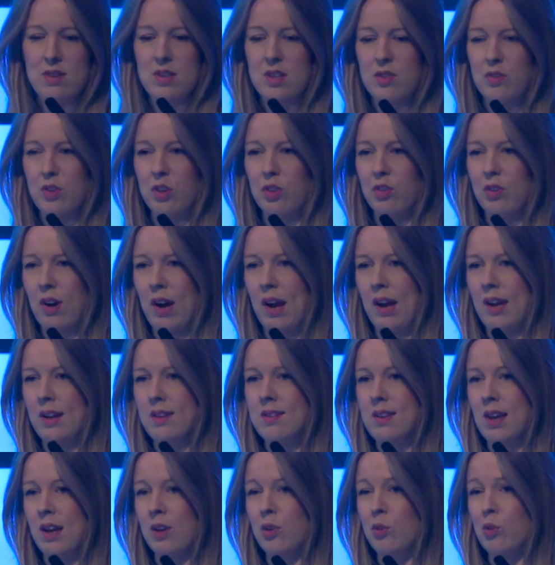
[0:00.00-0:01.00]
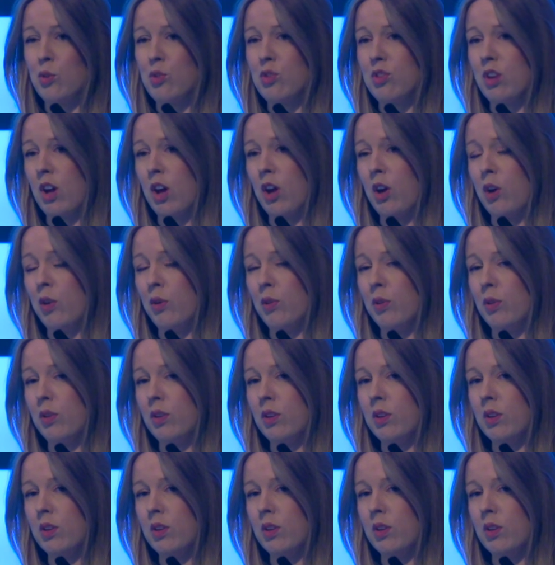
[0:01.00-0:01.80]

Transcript: at different grades, and also